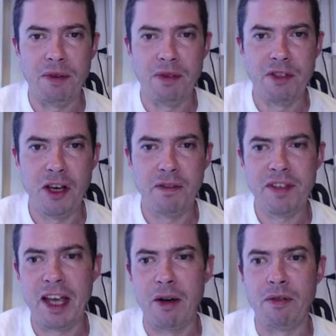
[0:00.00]
turfed
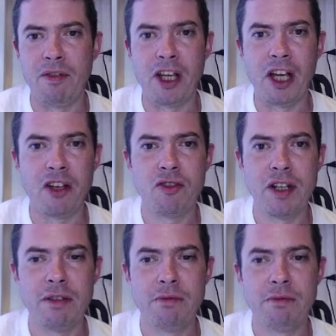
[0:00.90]
out of the country.
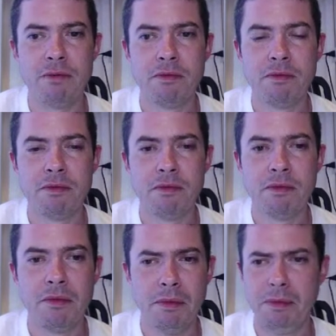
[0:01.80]

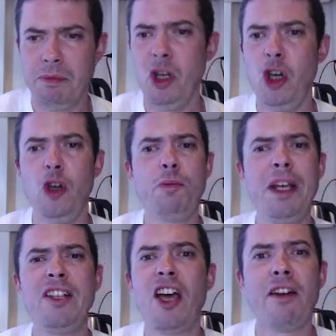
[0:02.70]
Who's
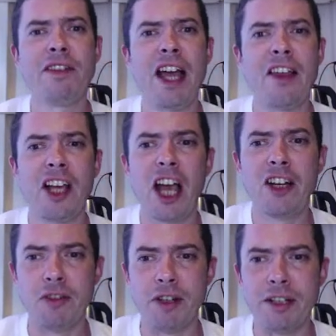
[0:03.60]
been turfed out of the
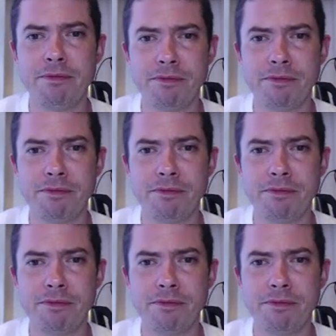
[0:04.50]
country?